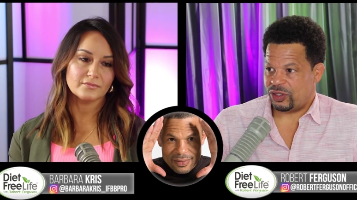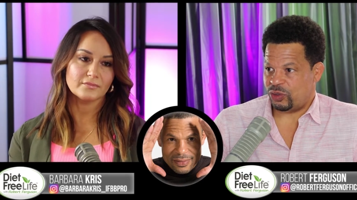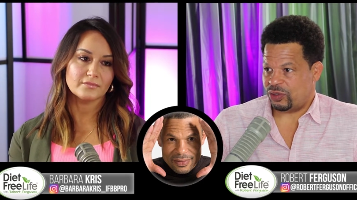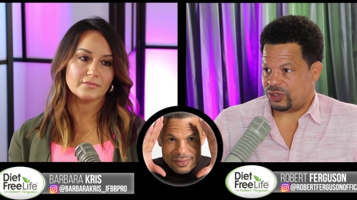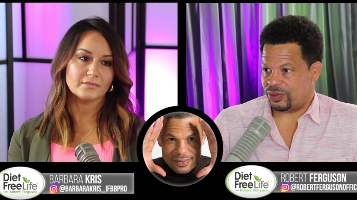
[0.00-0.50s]

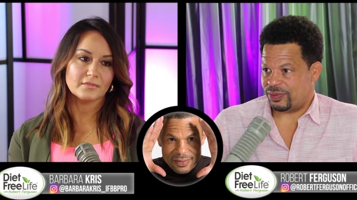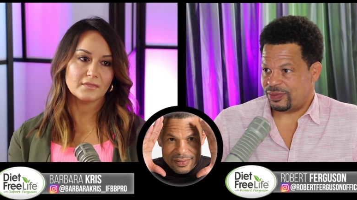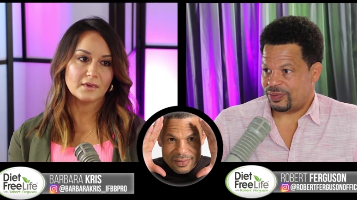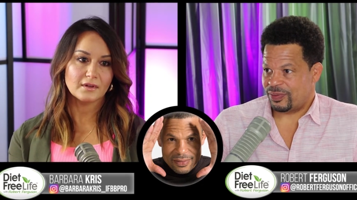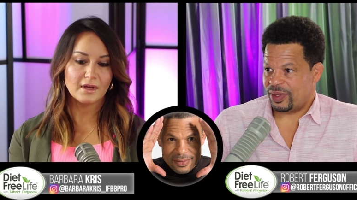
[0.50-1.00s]
Speaker 1: too soon.
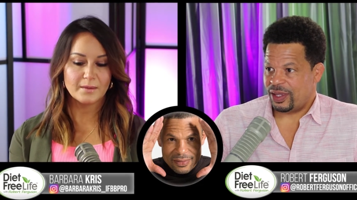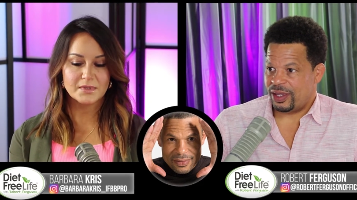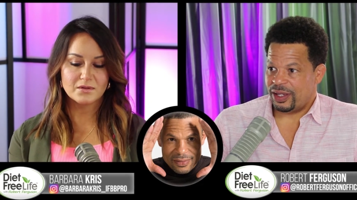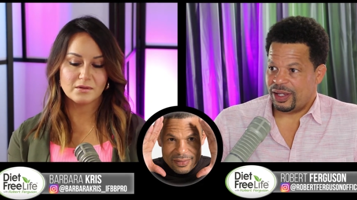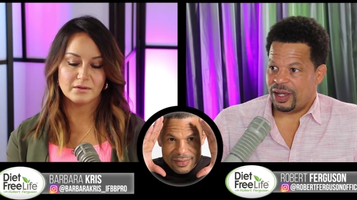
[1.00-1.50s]

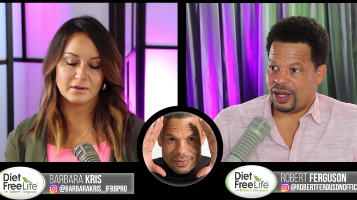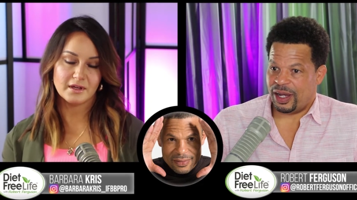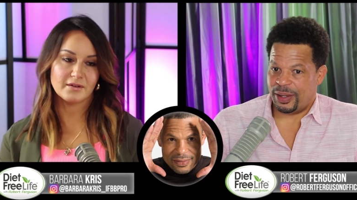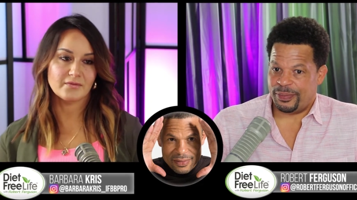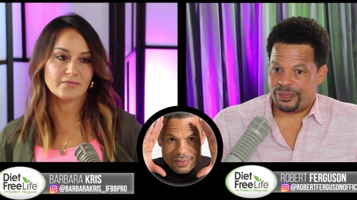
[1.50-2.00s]

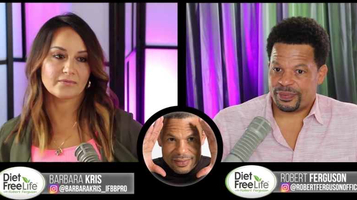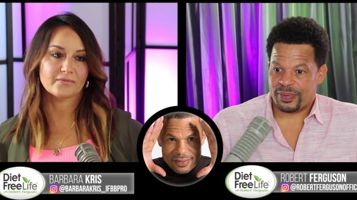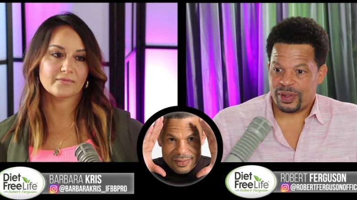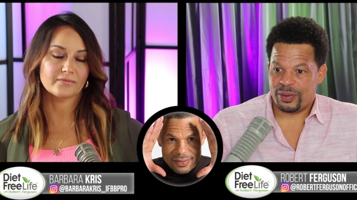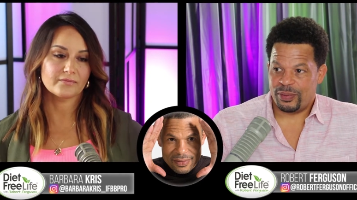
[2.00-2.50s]
Absolutely. Um,
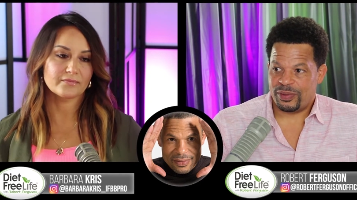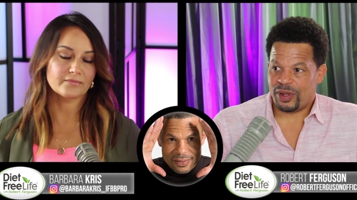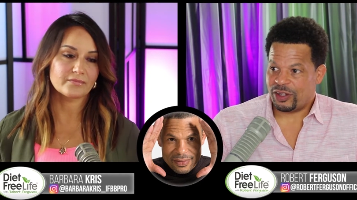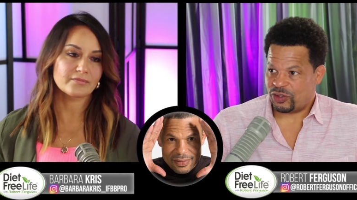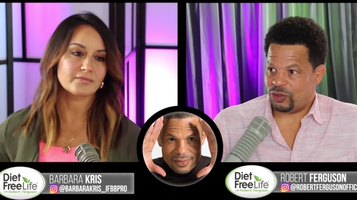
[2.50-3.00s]

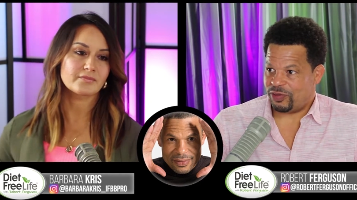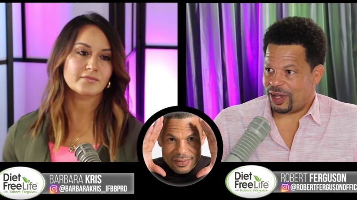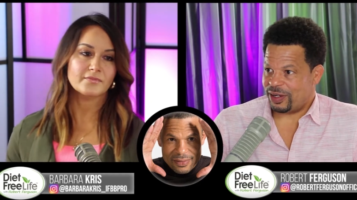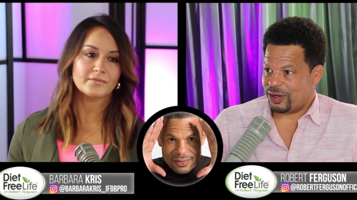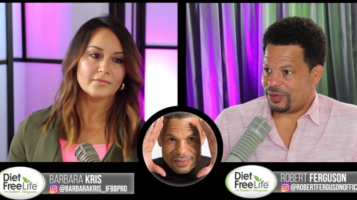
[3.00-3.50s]
oh, so you
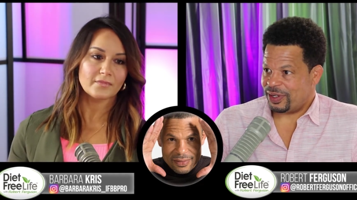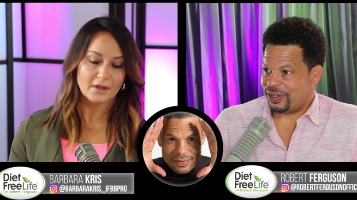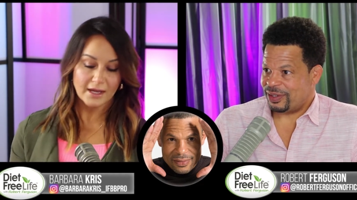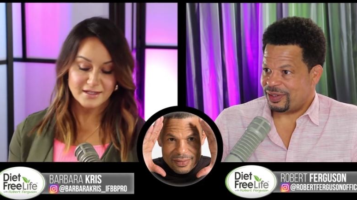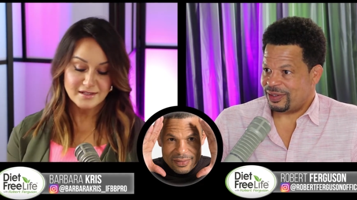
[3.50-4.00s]
found it already?
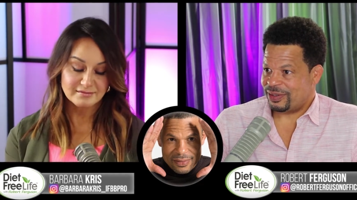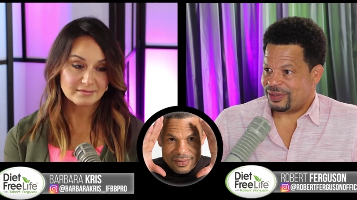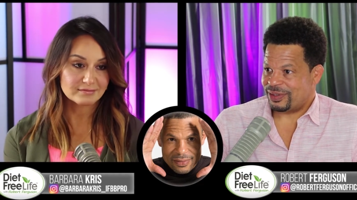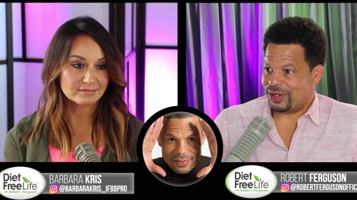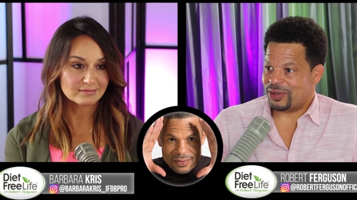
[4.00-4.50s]
I did.
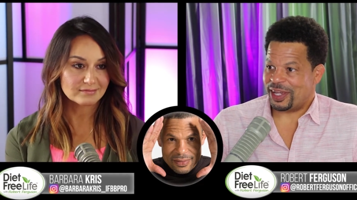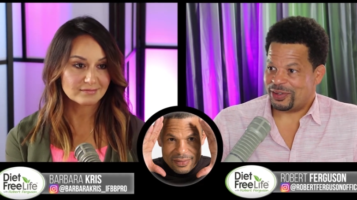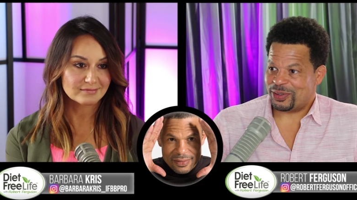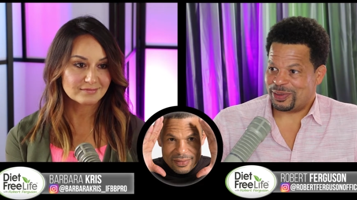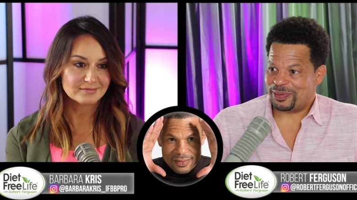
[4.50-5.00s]
Okay,
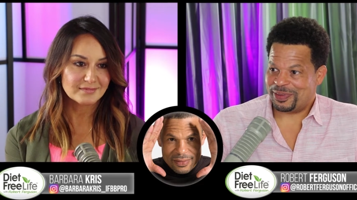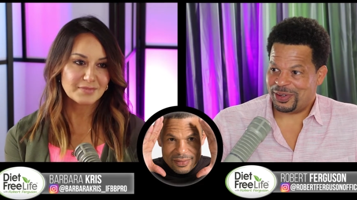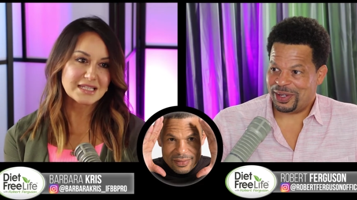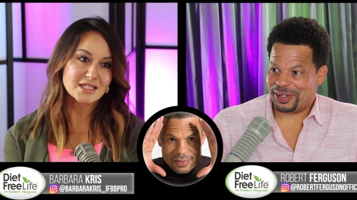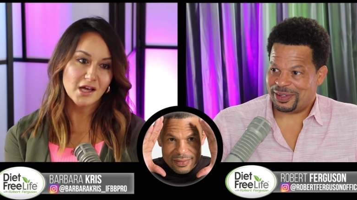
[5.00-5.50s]
so go
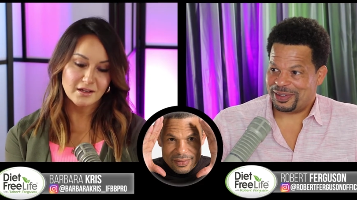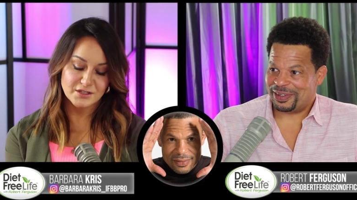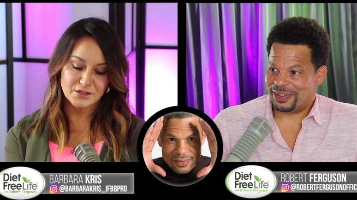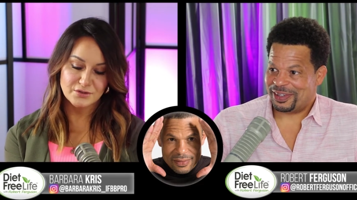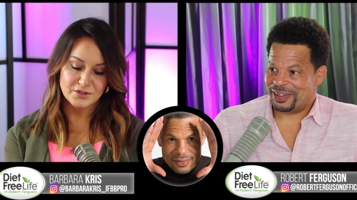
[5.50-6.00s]
it's ahead. It's
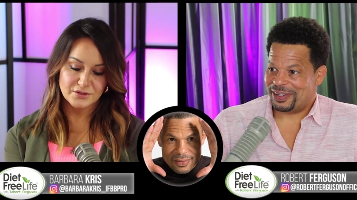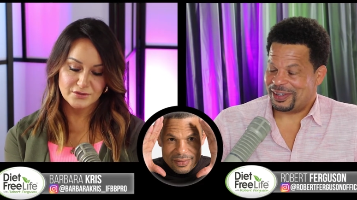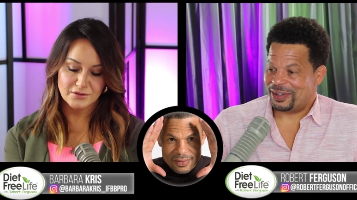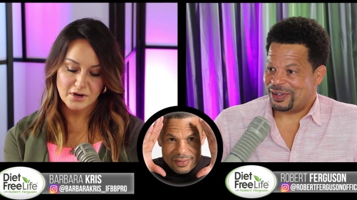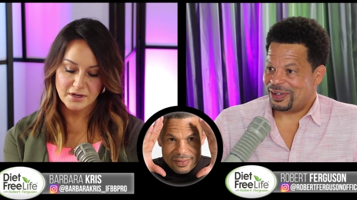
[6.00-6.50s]
not
Speaker 2: due
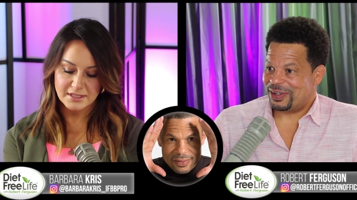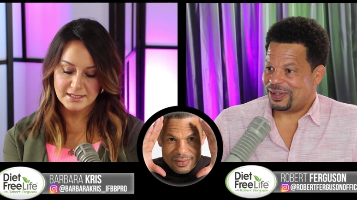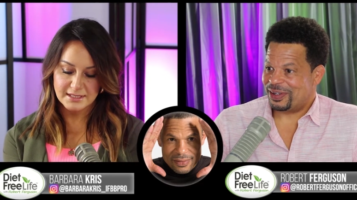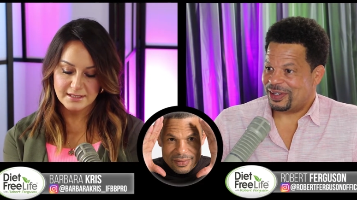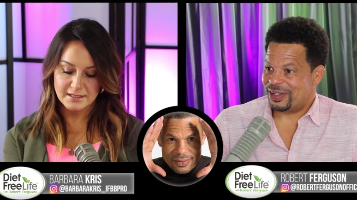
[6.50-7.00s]
to heart
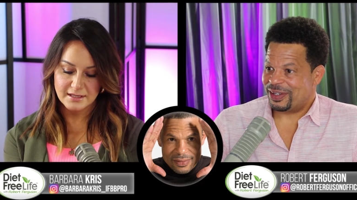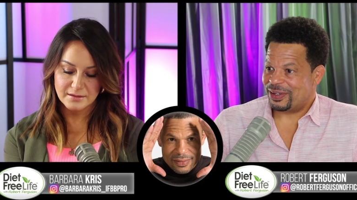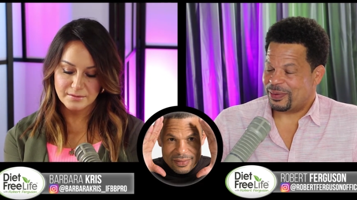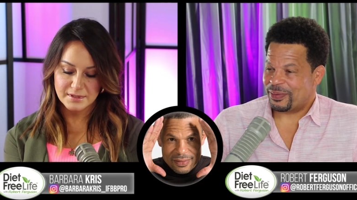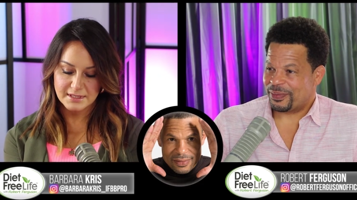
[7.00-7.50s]
disease.
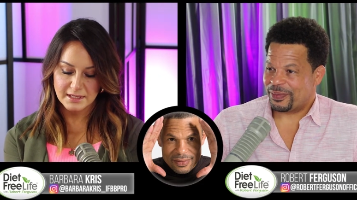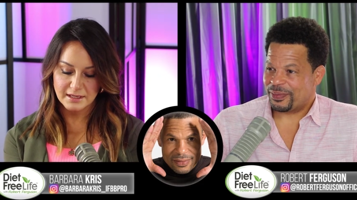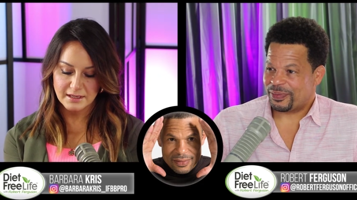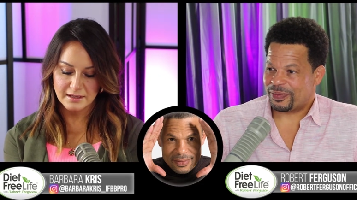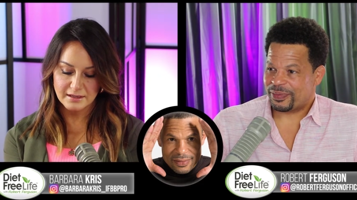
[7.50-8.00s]
He was.
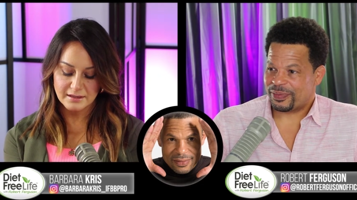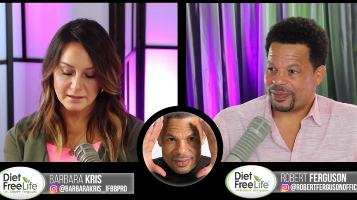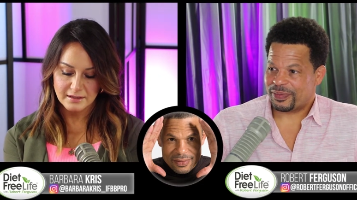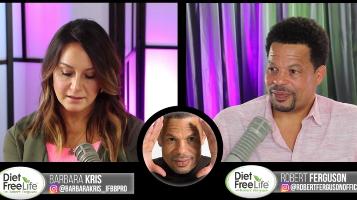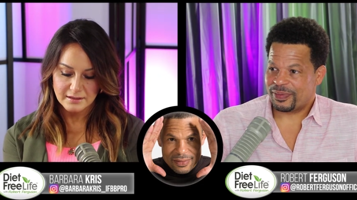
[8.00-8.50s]
Uh
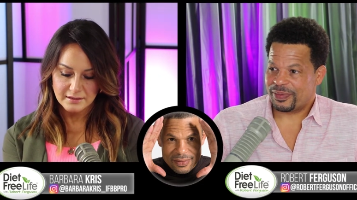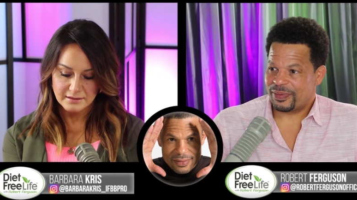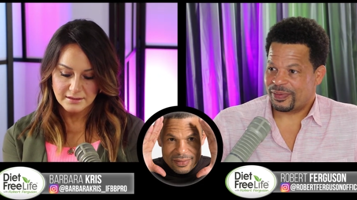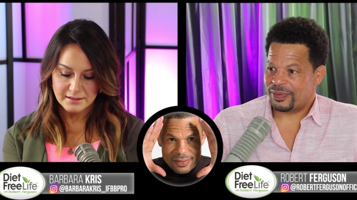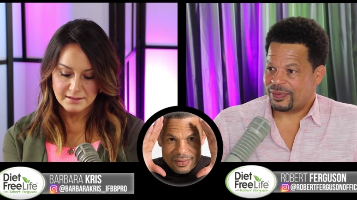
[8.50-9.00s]

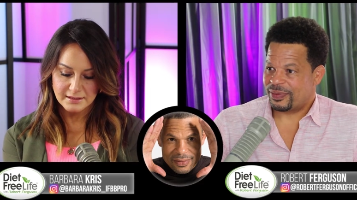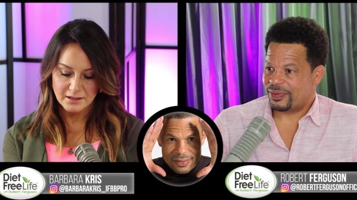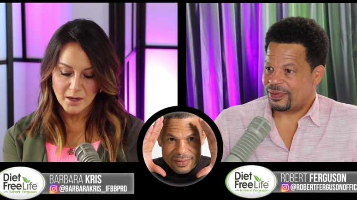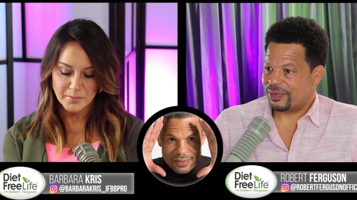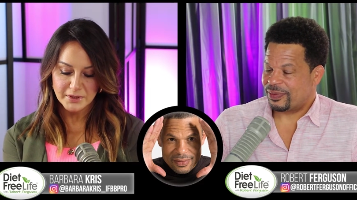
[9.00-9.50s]
the a
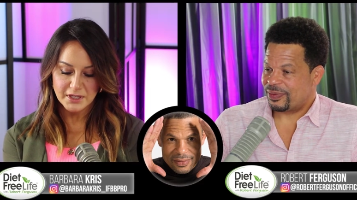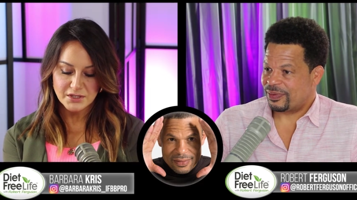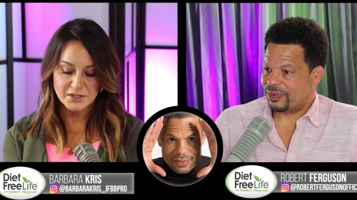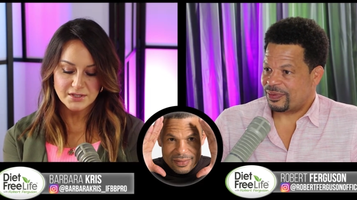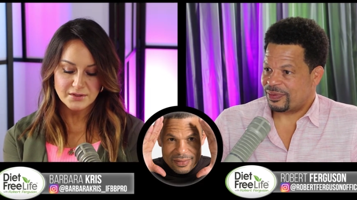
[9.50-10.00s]

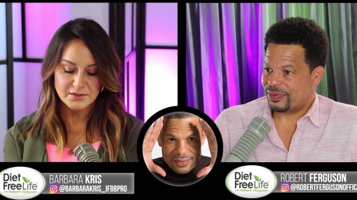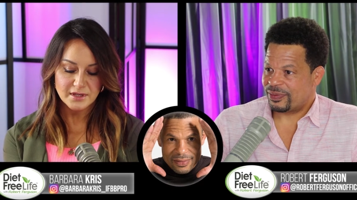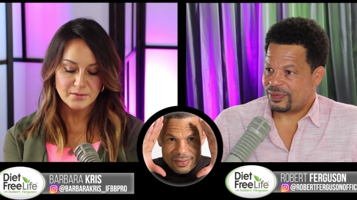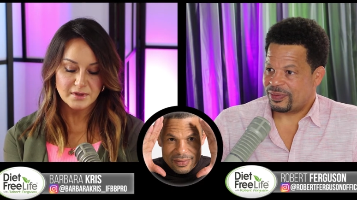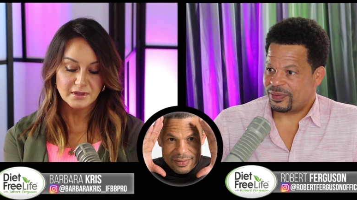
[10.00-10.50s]
complication
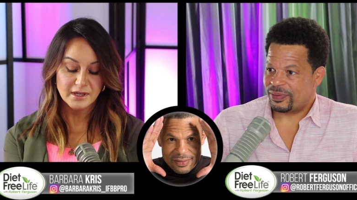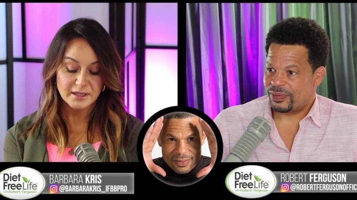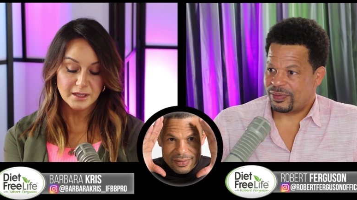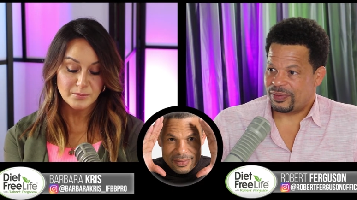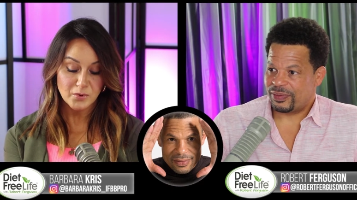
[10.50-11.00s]
associated with
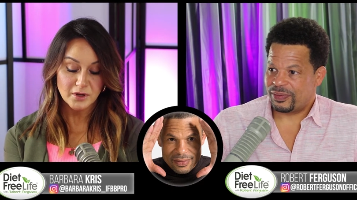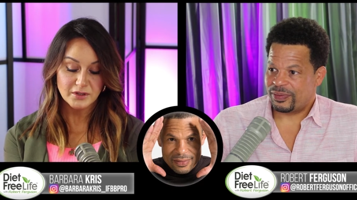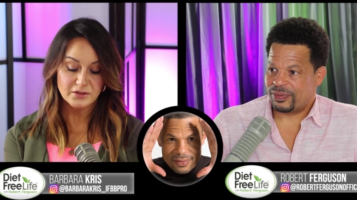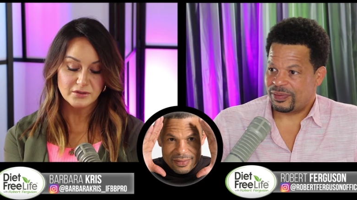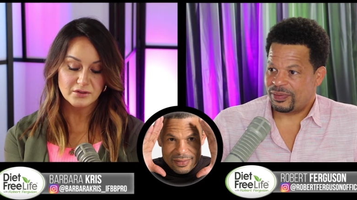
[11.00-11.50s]
lung and
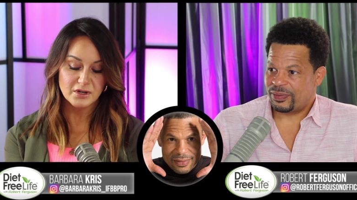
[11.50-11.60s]
bronchial